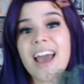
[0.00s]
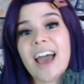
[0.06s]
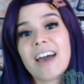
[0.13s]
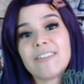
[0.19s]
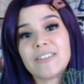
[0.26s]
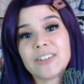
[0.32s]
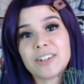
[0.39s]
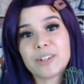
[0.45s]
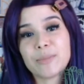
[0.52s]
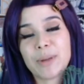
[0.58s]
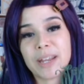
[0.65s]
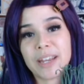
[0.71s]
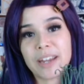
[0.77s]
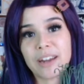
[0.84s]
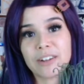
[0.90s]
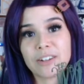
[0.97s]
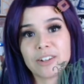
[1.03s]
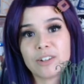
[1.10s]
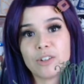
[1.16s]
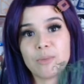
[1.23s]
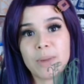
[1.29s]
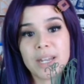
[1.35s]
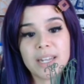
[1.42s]
after the main character in
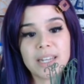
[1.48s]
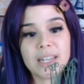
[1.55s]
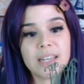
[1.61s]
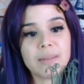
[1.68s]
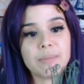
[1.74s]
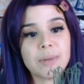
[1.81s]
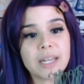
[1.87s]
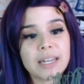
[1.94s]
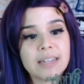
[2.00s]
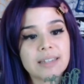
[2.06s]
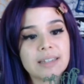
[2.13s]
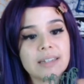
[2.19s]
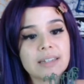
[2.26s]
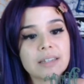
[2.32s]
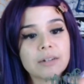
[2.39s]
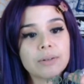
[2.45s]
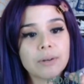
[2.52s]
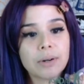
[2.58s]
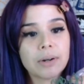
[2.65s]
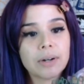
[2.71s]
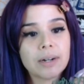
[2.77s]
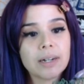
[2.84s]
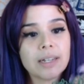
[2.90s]
Yume Nikki because these little
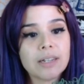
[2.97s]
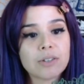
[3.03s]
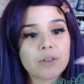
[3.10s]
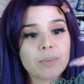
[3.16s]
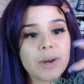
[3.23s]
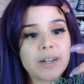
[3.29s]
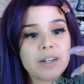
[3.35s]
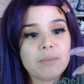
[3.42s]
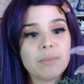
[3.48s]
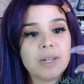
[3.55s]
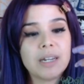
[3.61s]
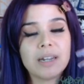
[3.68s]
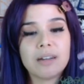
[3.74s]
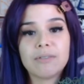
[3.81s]
curlies reminded me